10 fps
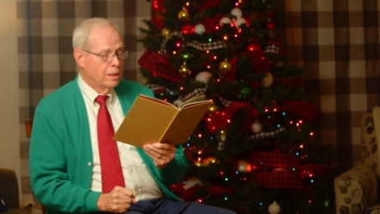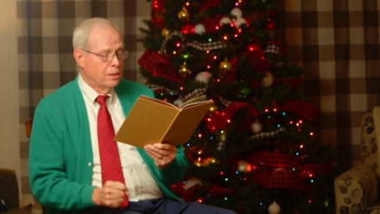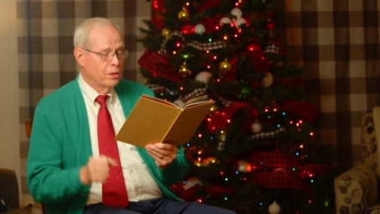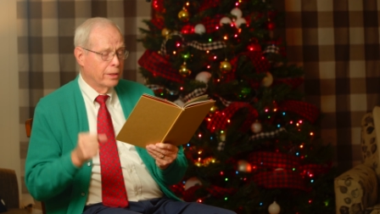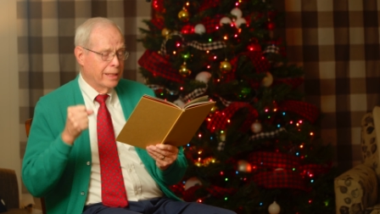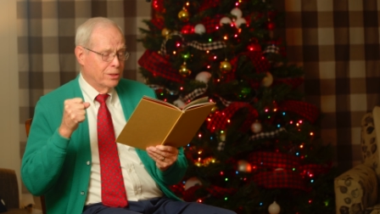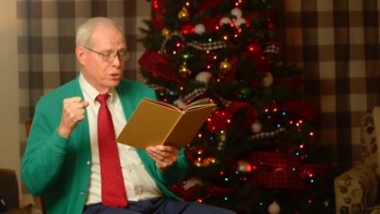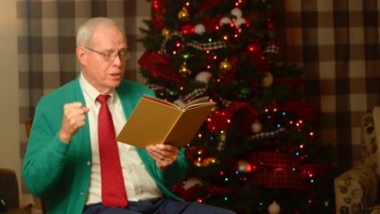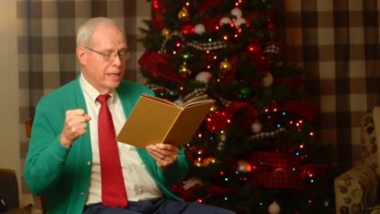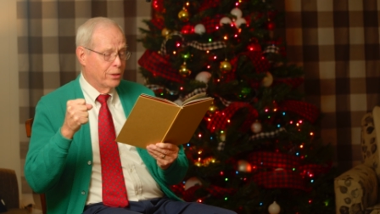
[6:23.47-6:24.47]
took
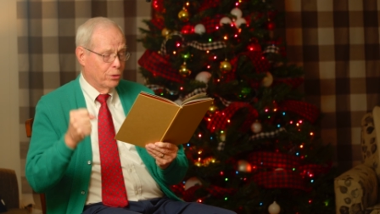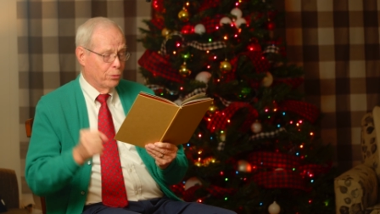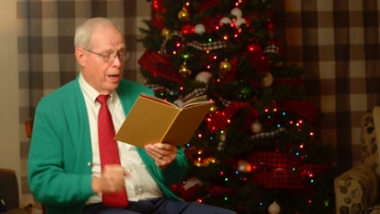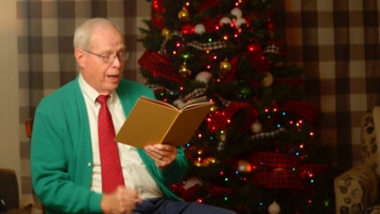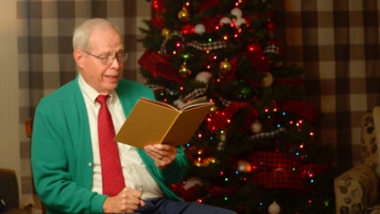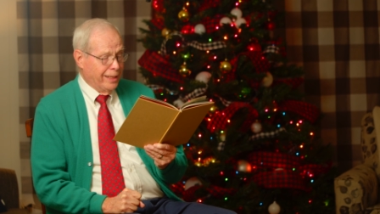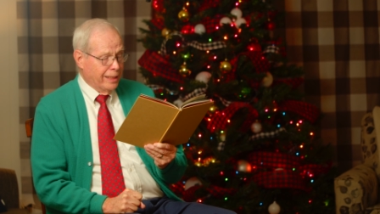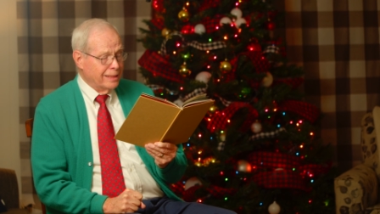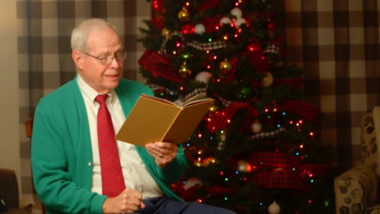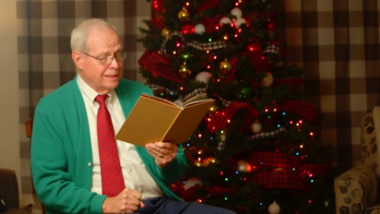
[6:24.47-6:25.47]
his cedar rod
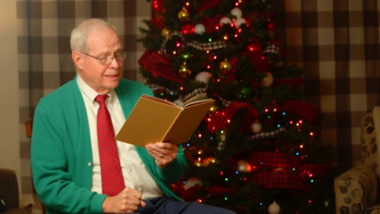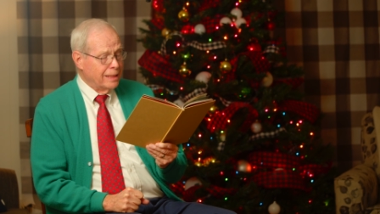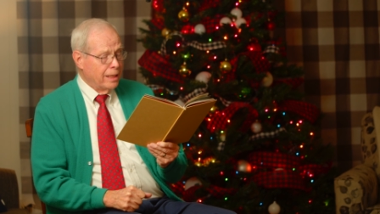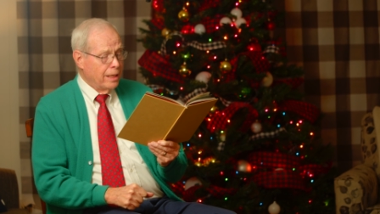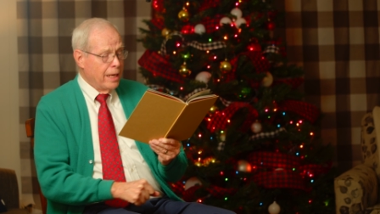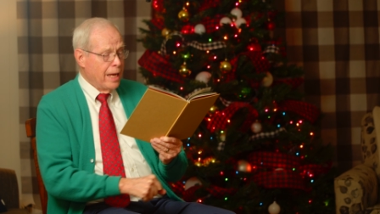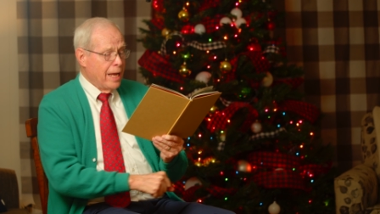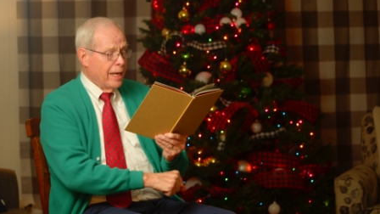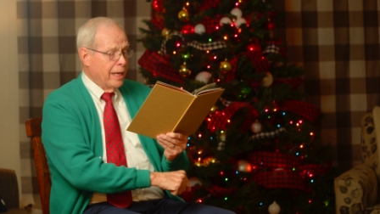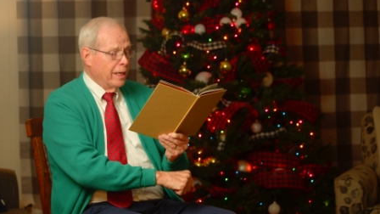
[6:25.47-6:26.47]

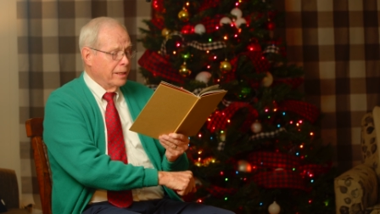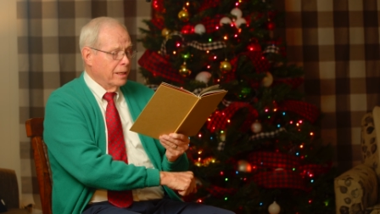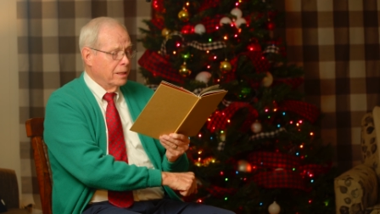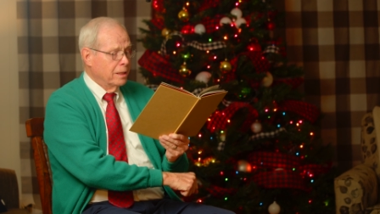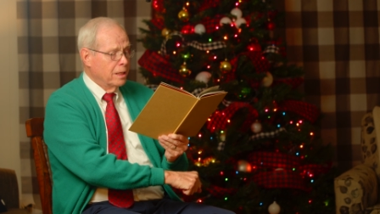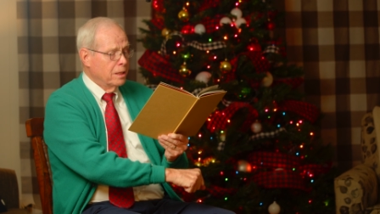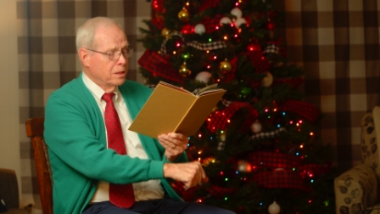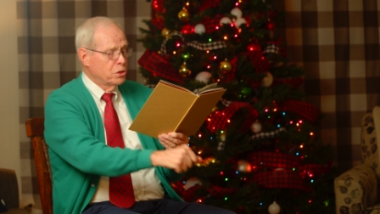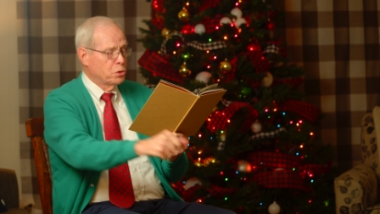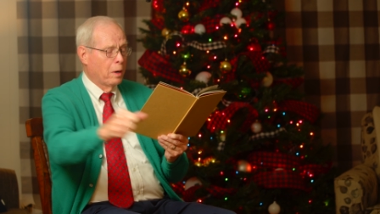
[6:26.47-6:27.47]

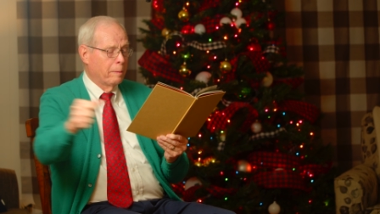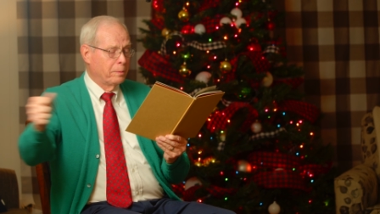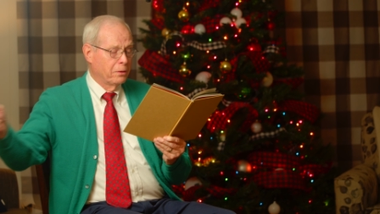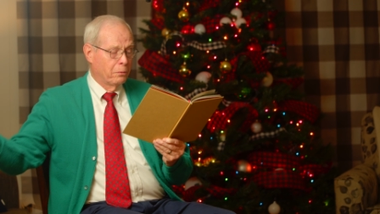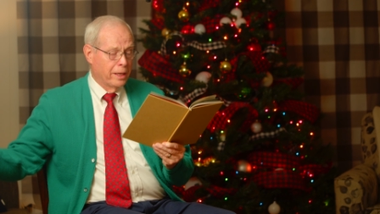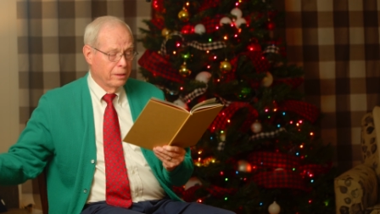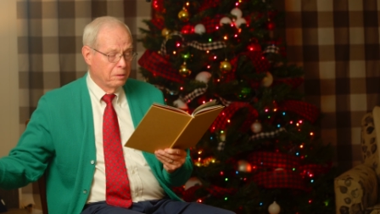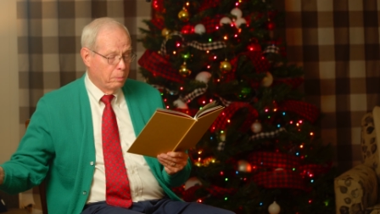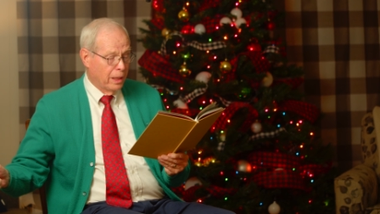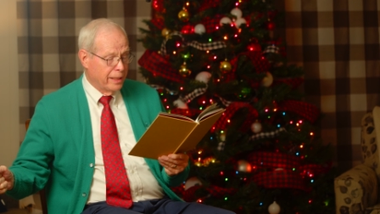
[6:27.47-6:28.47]
and swept it around
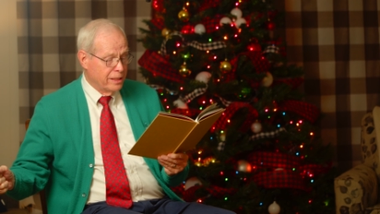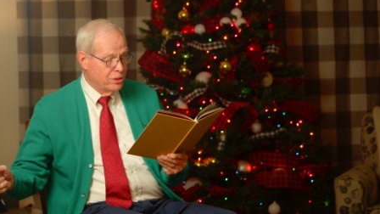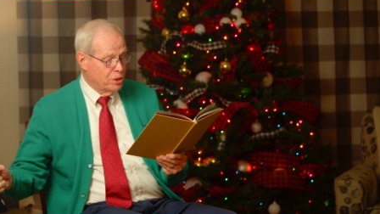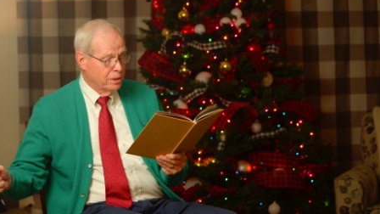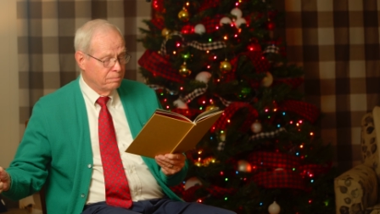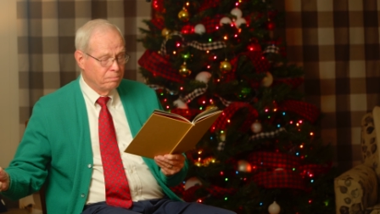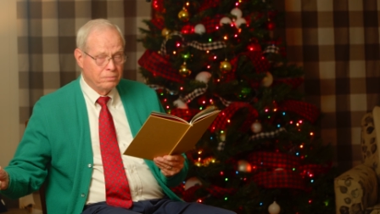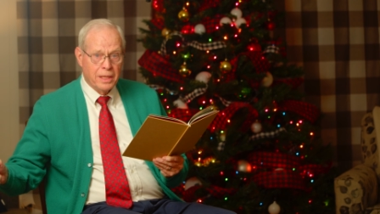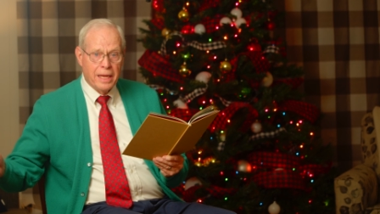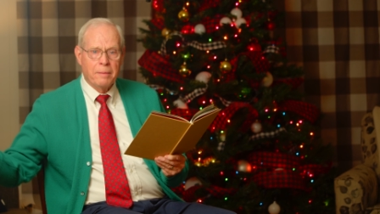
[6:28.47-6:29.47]
the place,
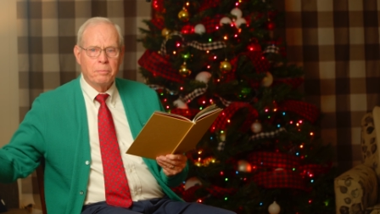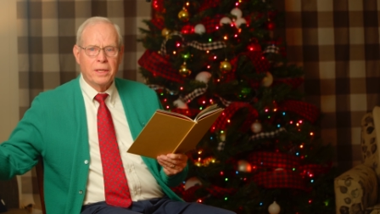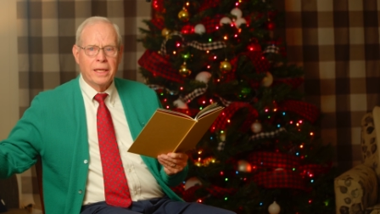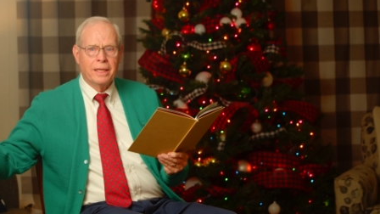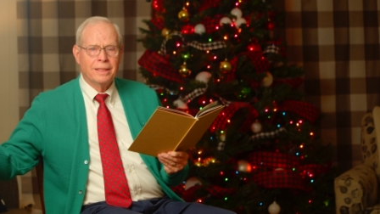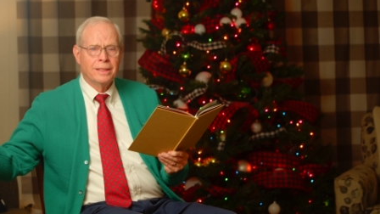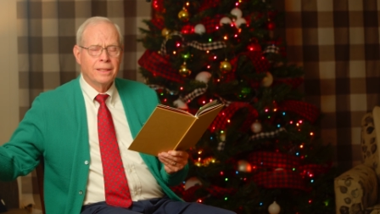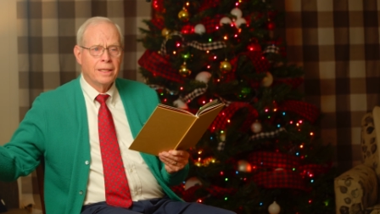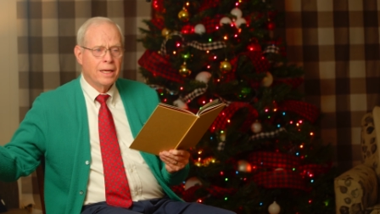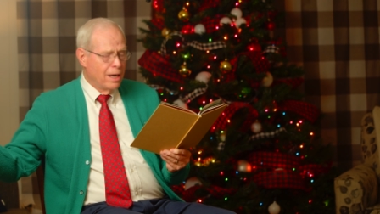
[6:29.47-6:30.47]
empty,
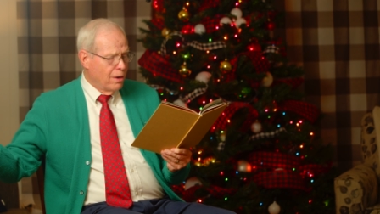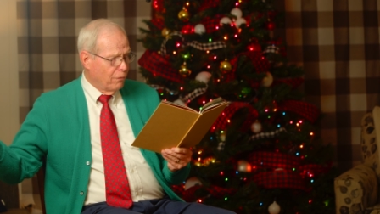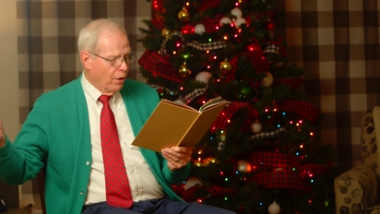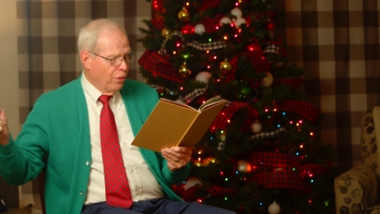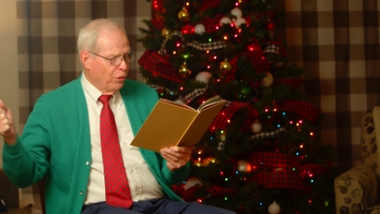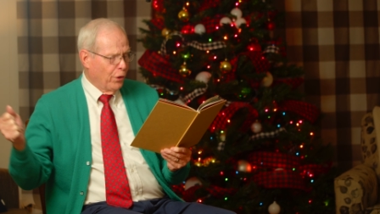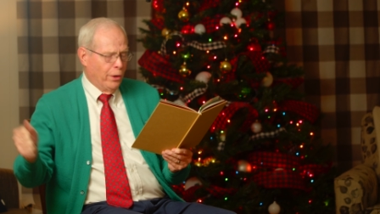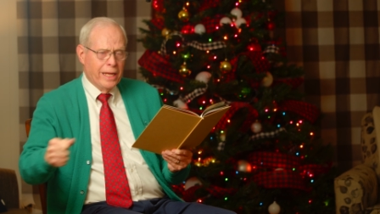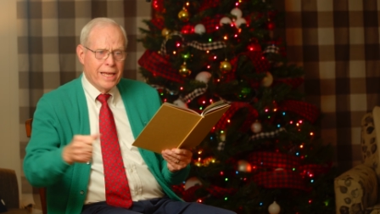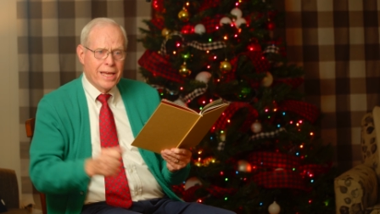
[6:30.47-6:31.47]
for
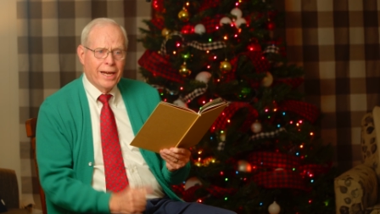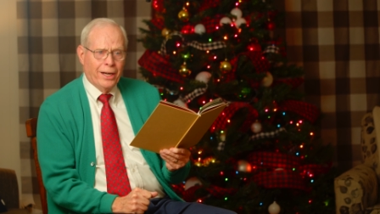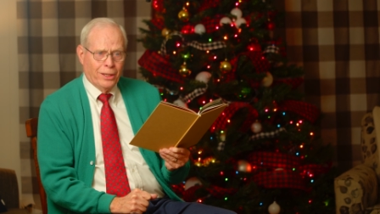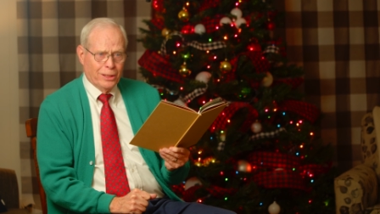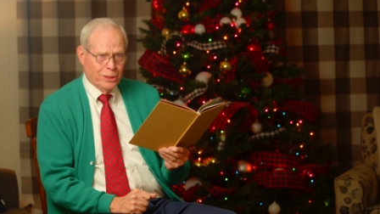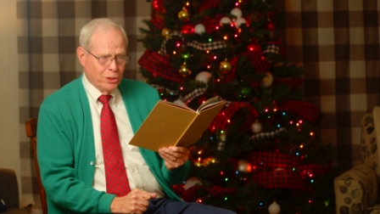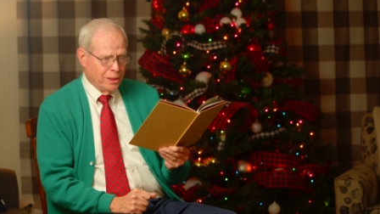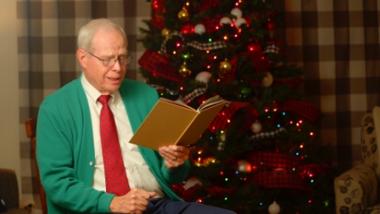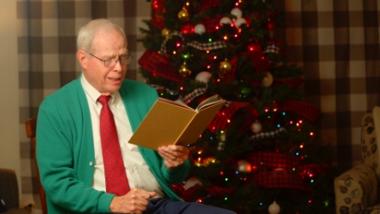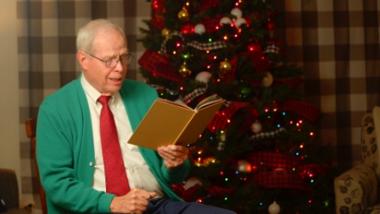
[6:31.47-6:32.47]
30 years
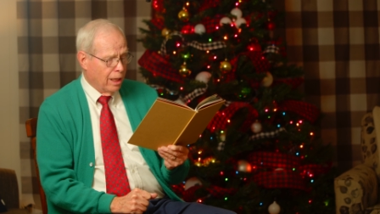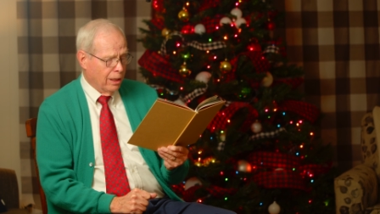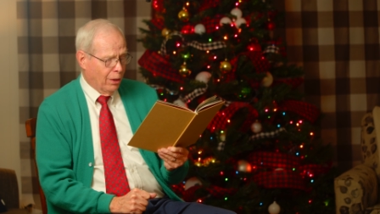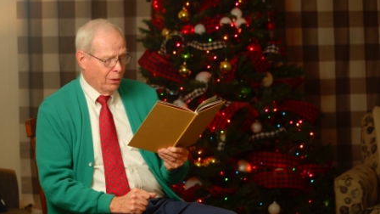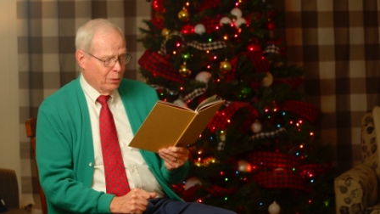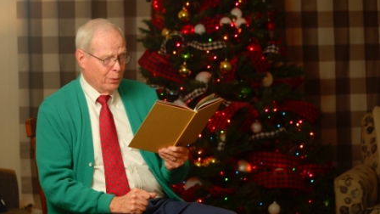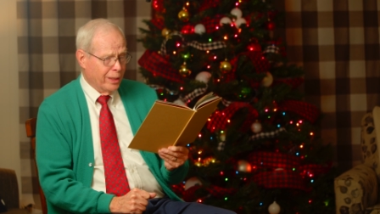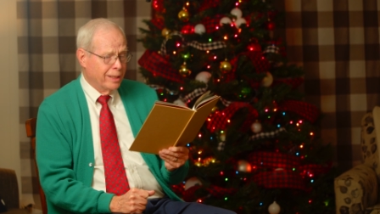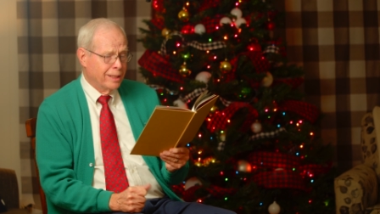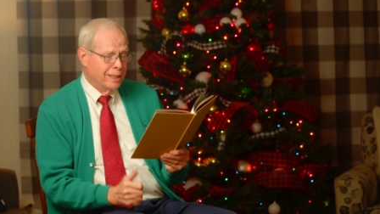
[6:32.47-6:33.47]
alone.
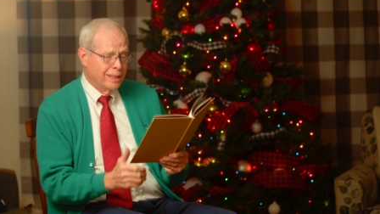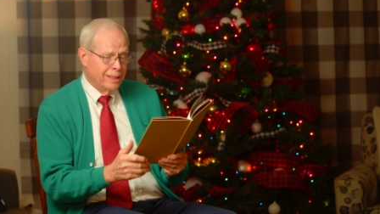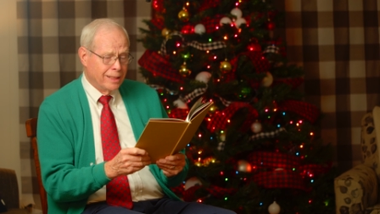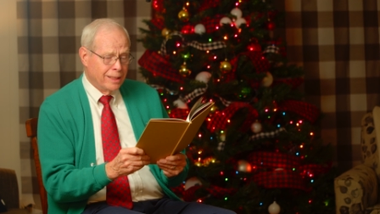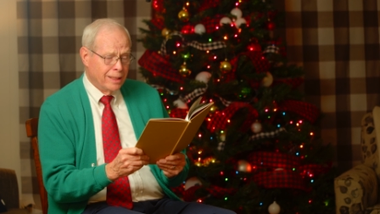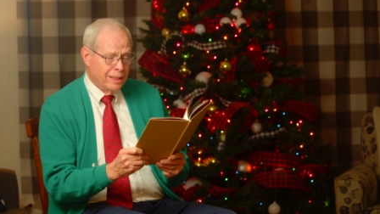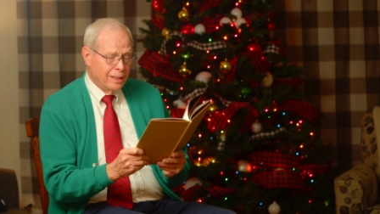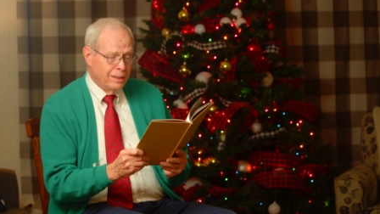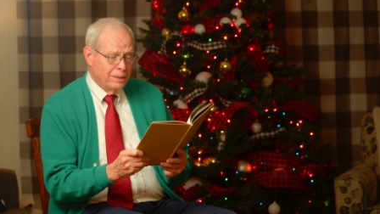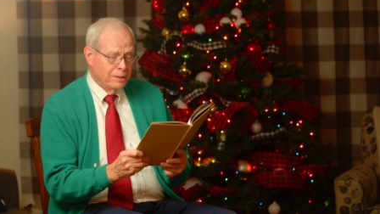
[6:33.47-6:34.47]

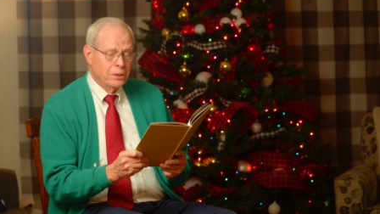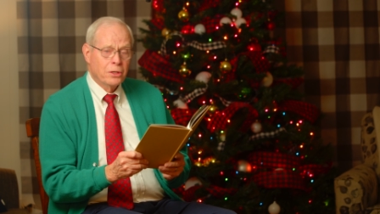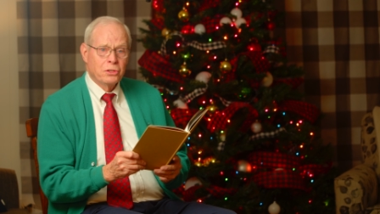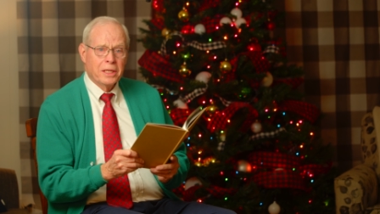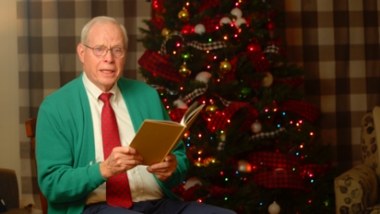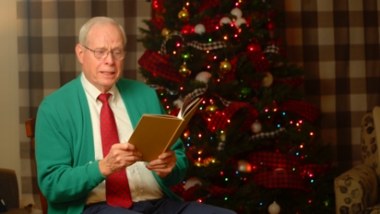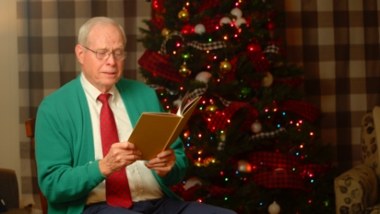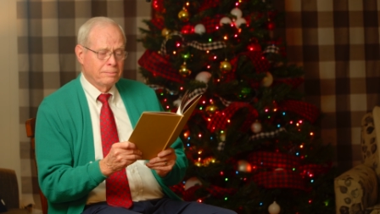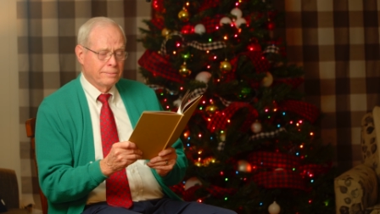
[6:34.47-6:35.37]
You see,